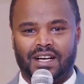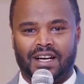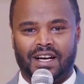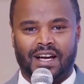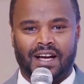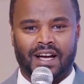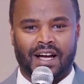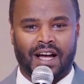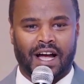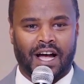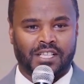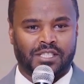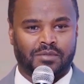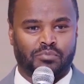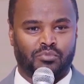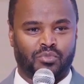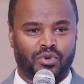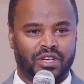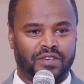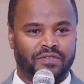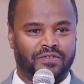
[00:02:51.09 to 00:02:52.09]
as
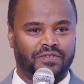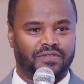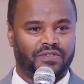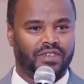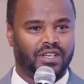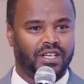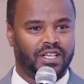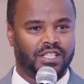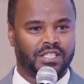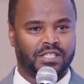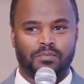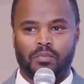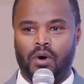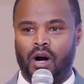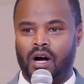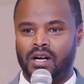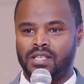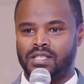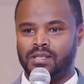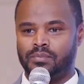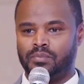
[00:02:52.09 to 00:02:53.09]
brief as
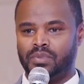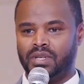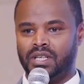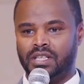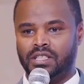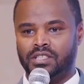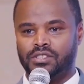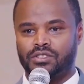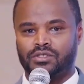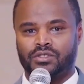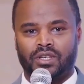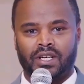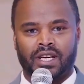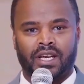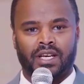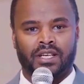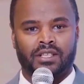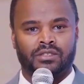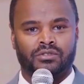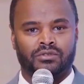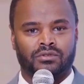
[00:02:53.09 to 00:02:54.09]
possible
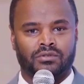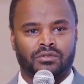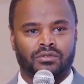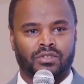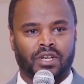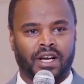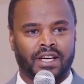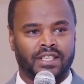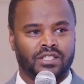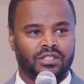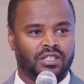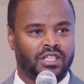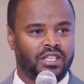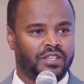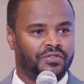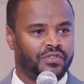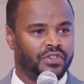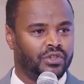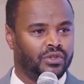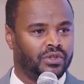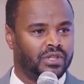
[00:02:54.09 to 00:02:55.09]
and try to
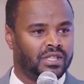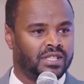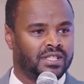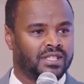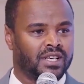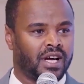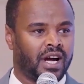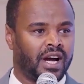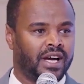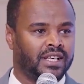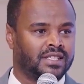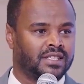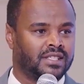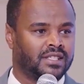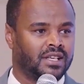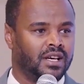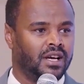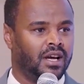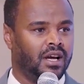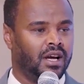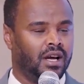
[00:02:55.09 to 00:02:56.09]
give you
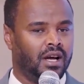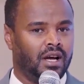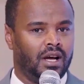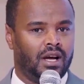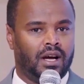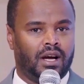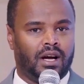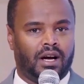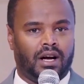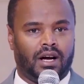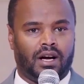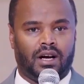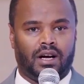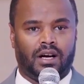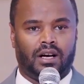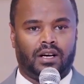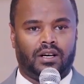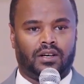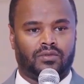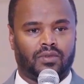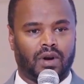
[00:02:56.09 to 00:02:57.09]
insights
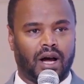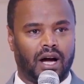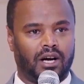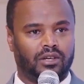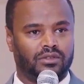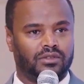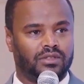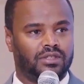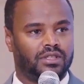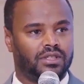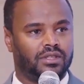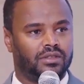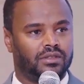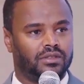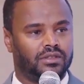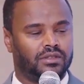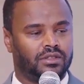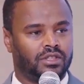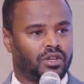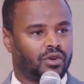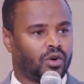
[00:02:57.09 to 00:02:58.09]
around
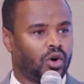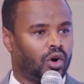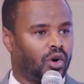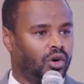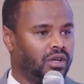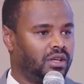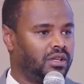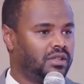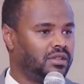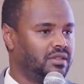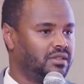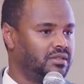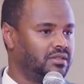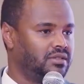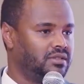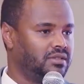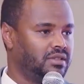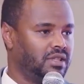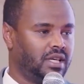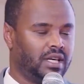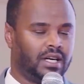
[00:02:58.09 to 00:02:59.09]
the role
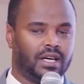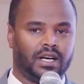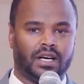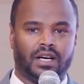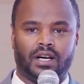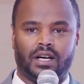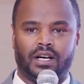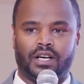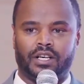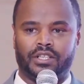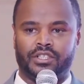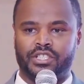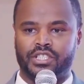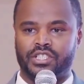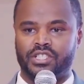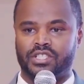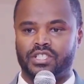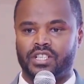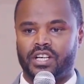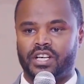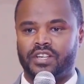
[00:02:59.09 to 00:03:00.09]

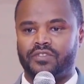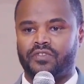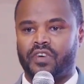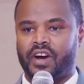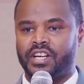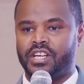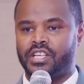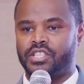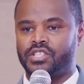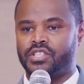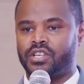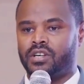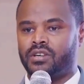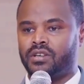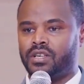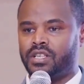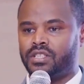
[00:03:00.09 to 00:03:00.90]
digital and financial